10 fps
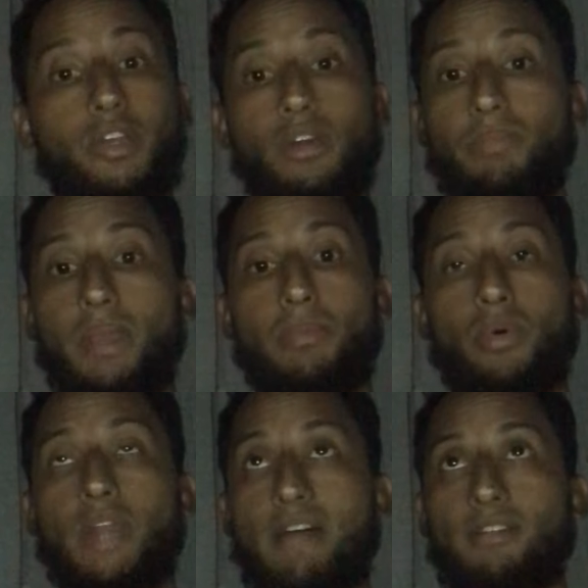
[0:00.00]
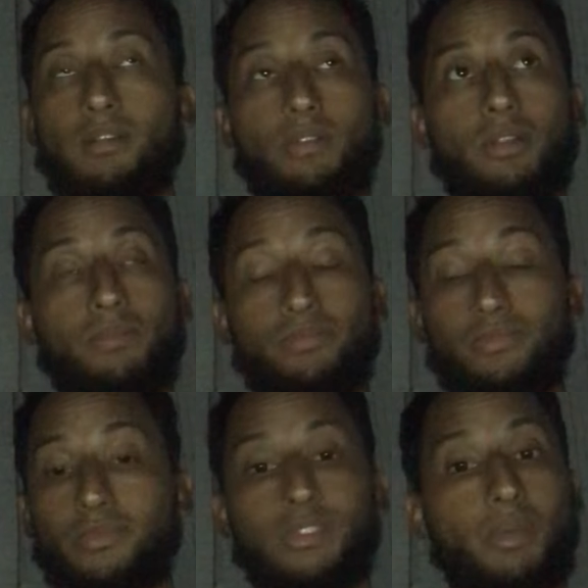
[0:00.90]
good people and have a,
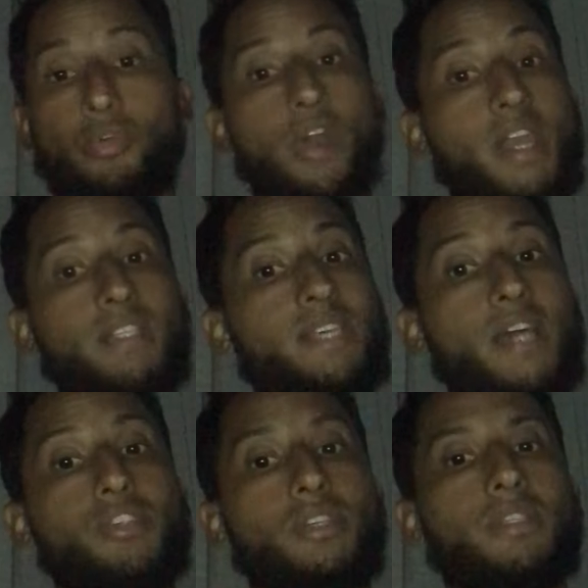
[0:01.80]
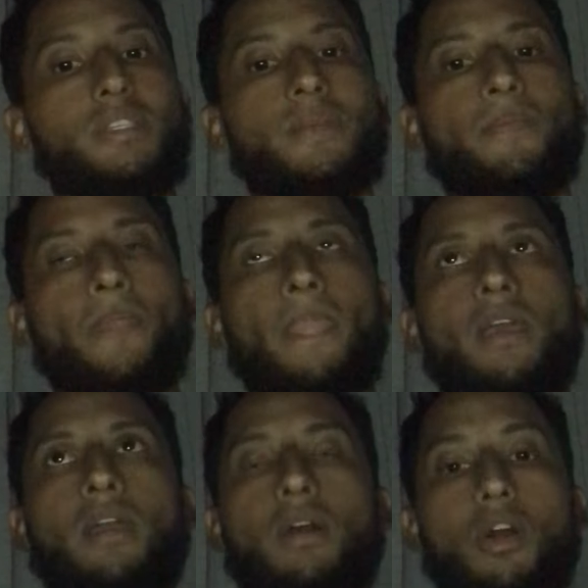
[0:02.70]
some great intentions
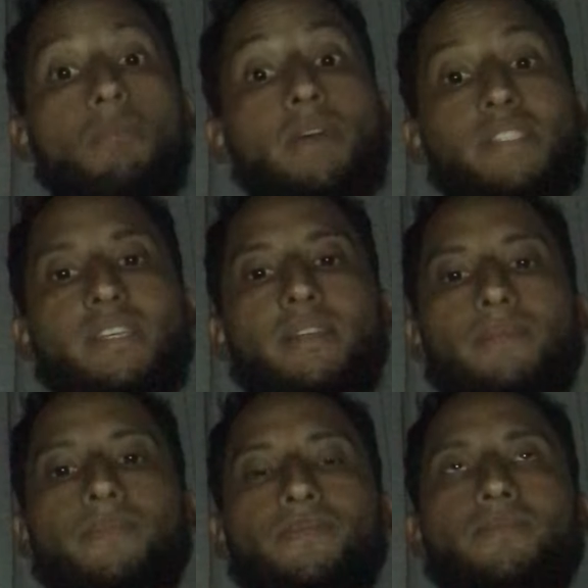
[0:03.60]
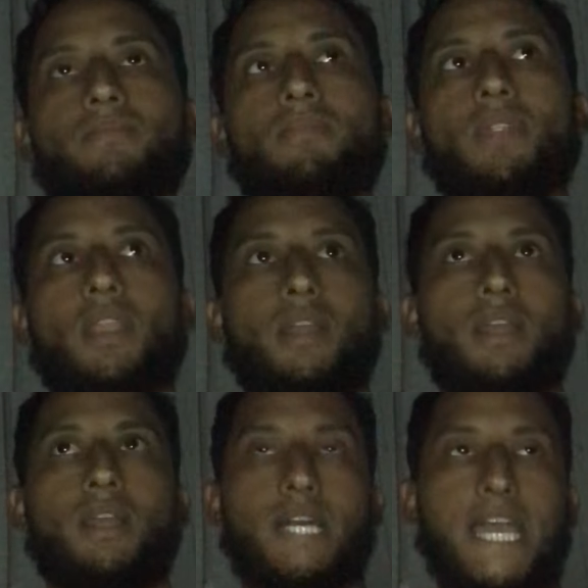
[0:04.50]
are missing.
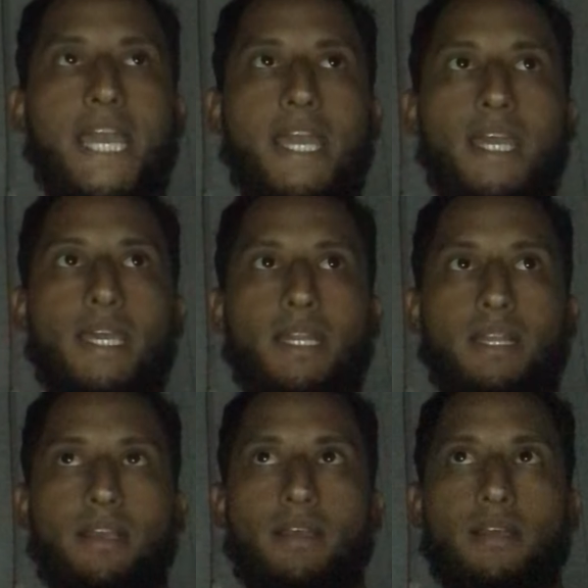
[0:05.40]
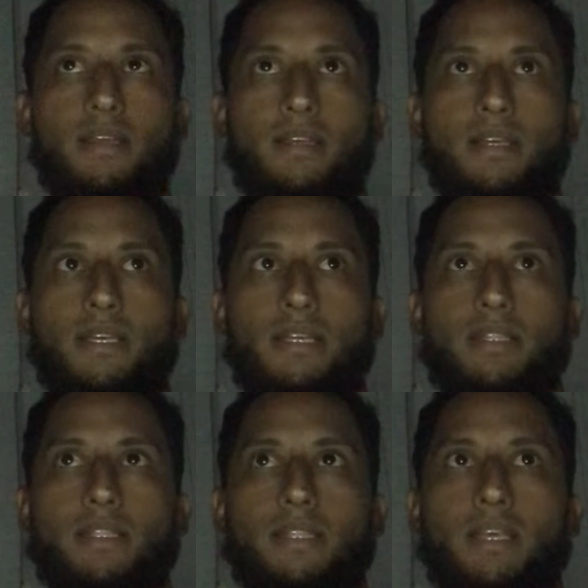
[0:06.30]
And
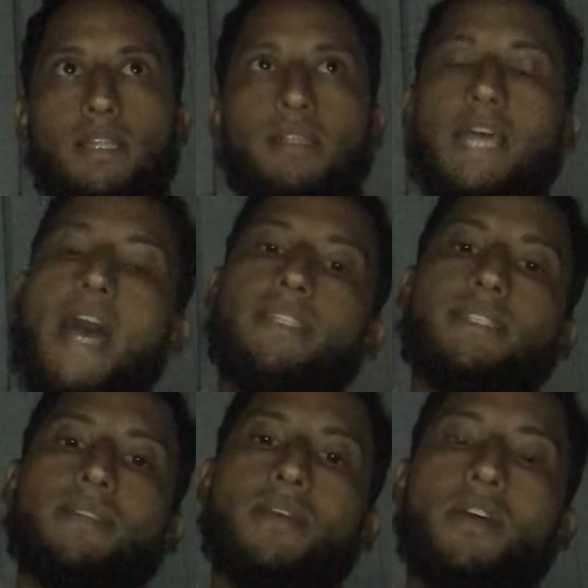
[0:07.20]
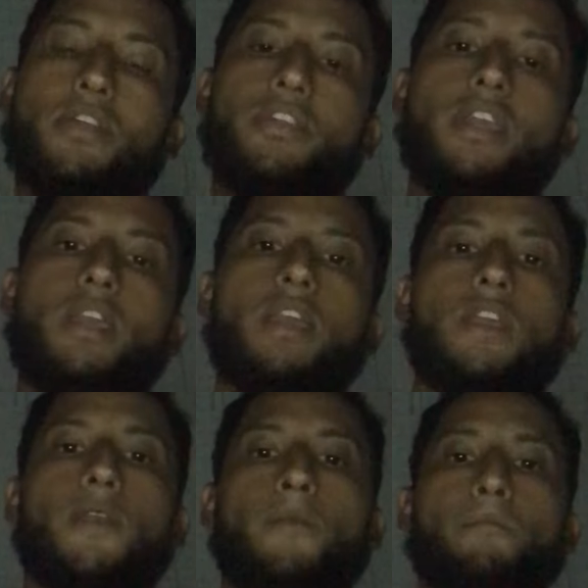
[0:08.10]
that's the